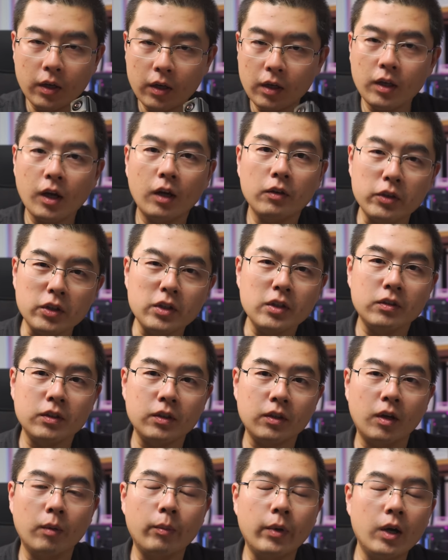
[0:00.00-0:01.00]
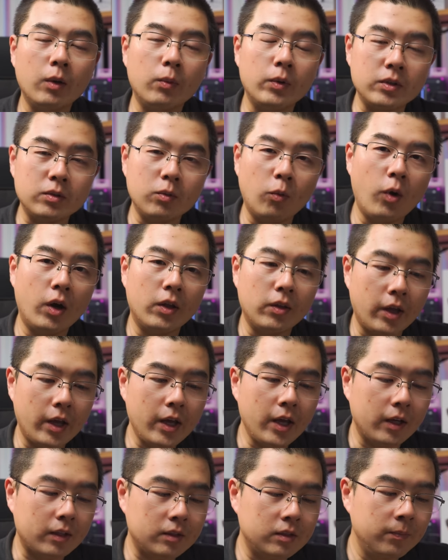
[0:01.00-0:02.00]
a lot easier compared with One
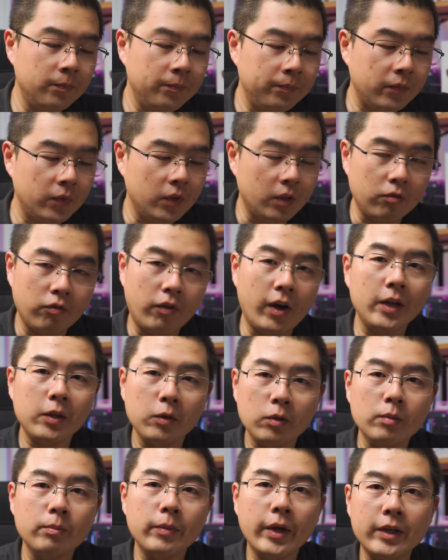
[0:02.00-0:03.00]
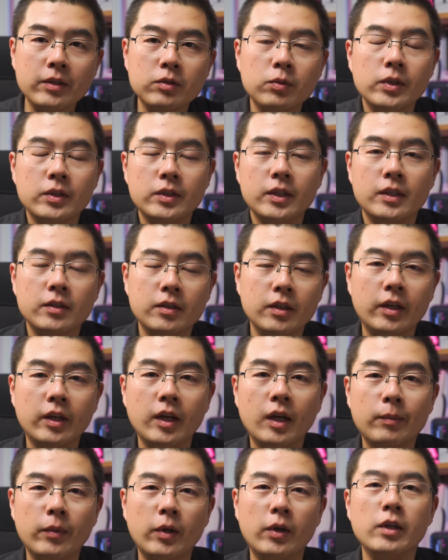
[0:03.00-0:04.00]
X. It finally makes 360
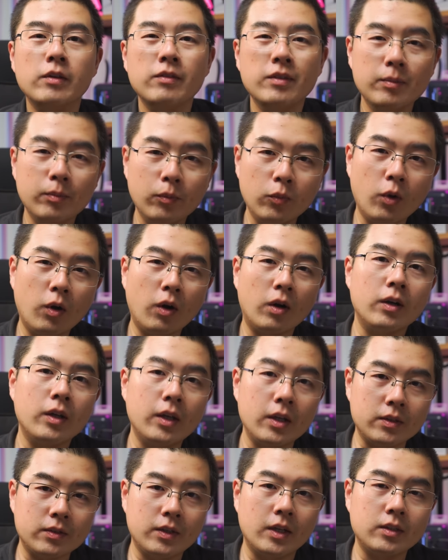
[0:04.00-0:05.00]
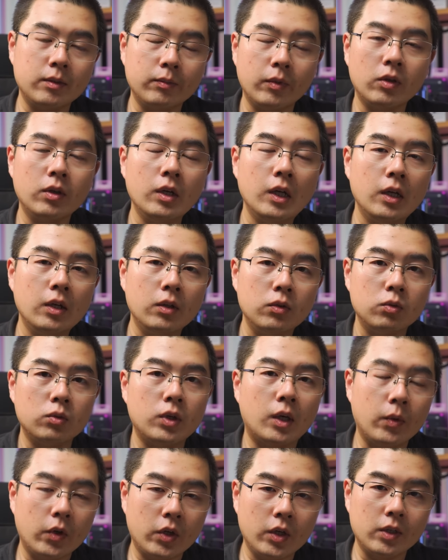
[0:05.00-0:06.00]
camera even more accessible to
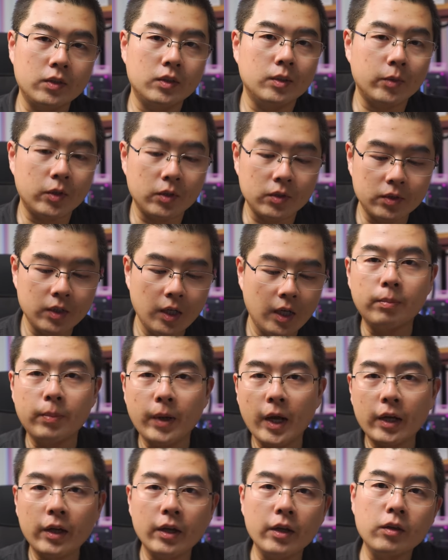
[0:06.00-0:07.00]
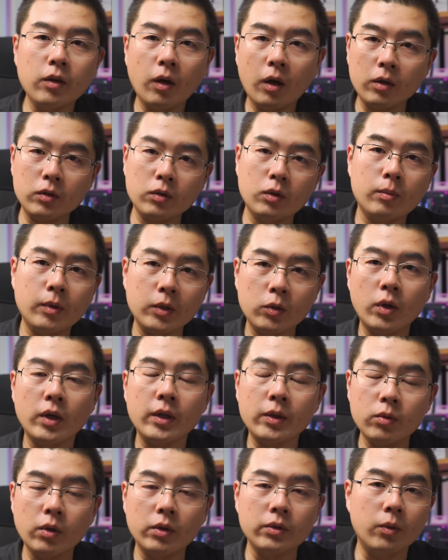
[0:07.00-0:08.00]
our customers. Back in October
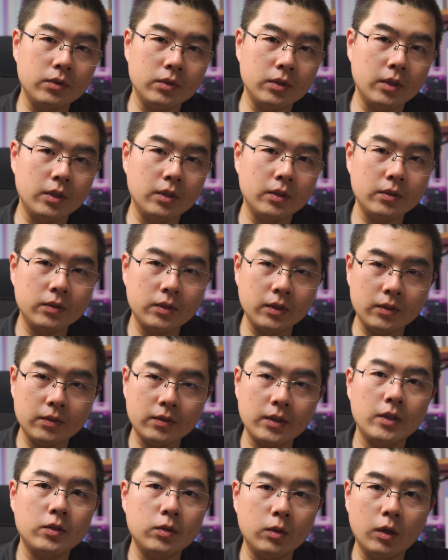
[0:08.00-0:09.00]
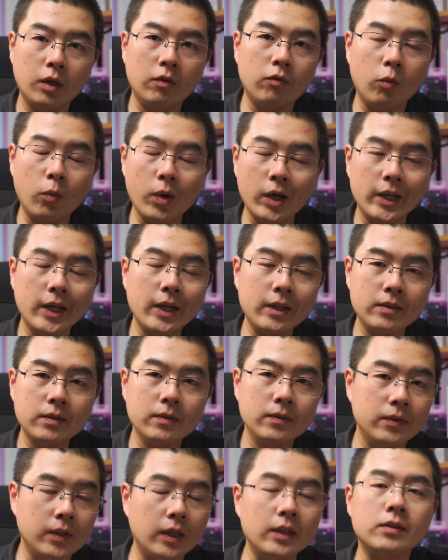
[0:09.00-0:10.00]
2020, the successor of One
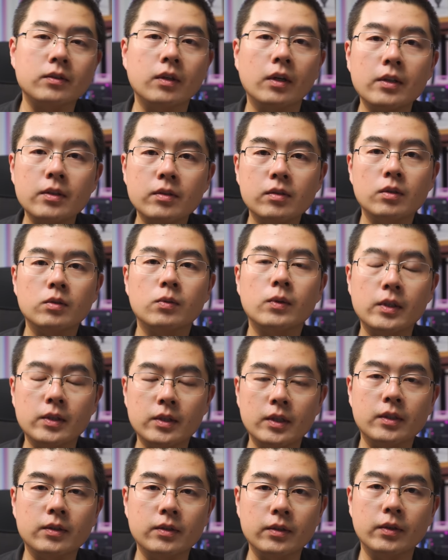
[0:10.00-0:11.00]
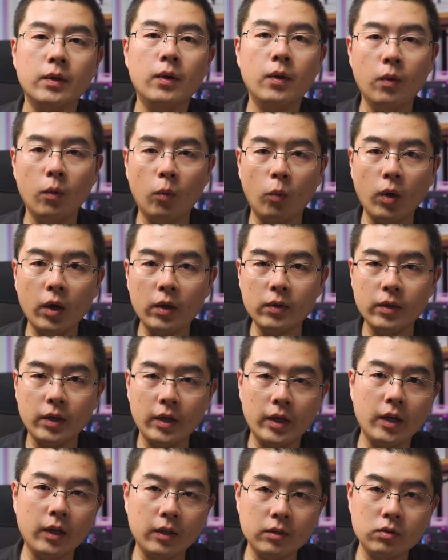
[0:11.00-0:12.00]
X, that is the Insta360 One
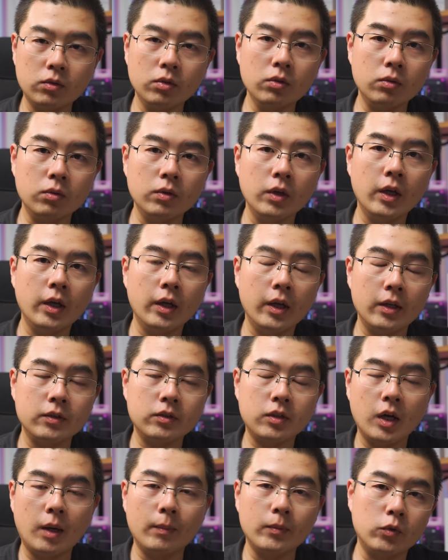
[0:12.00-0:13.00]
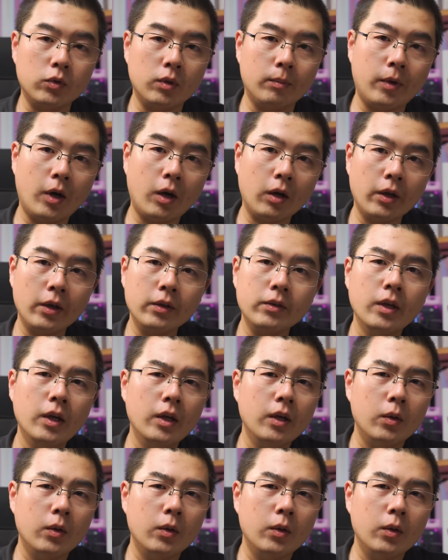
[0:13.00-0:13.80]
X2, has come to the market